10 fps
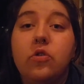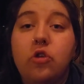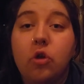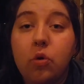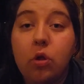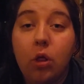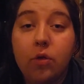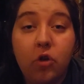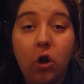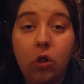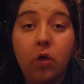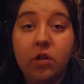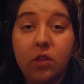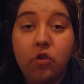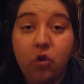to start
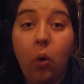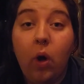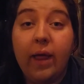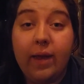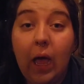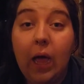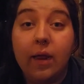closing the store at 9.